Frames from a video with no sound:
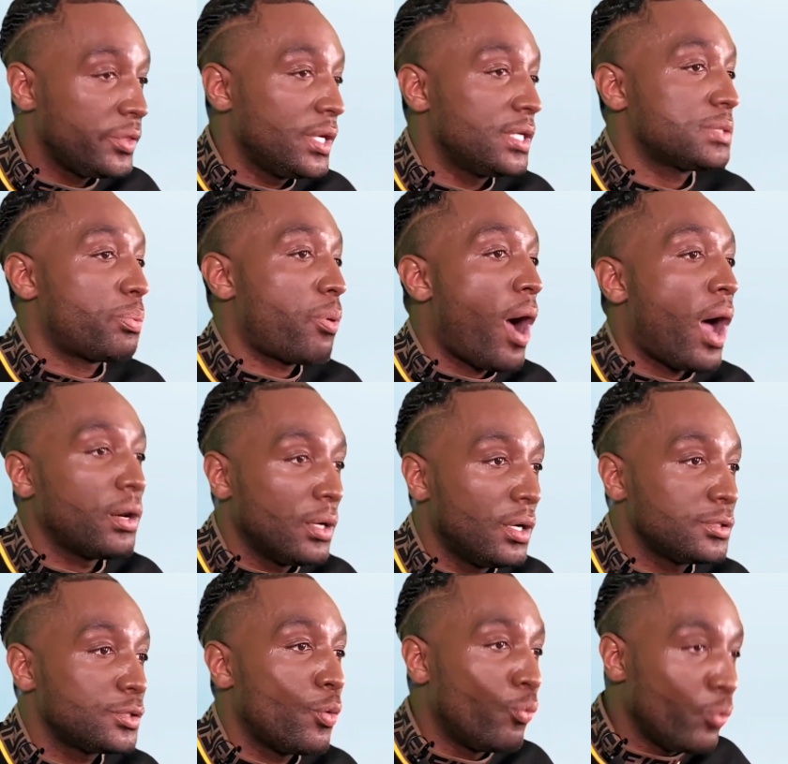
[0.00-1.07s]
for this
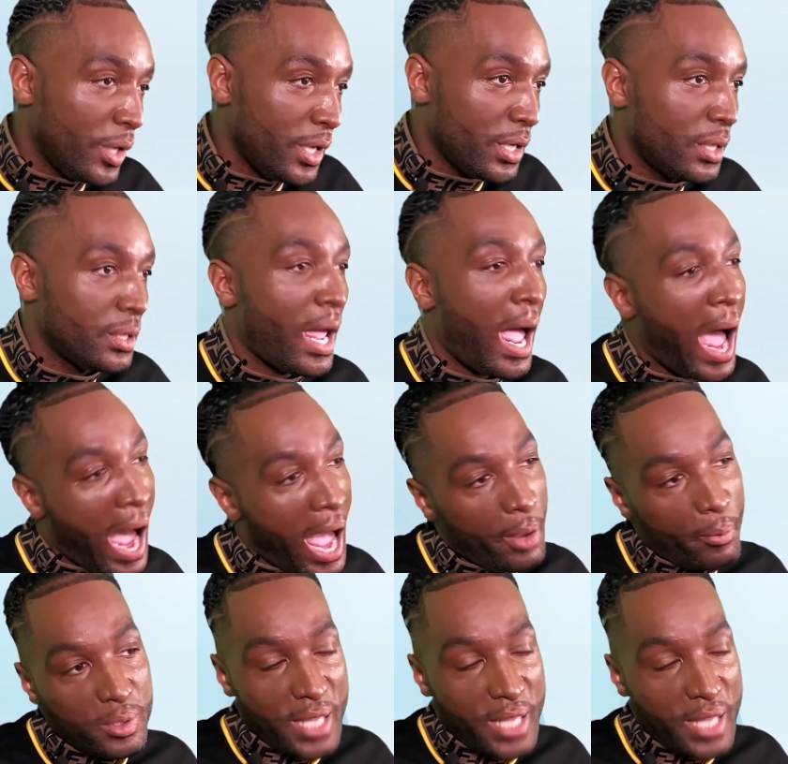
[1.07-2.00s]
product when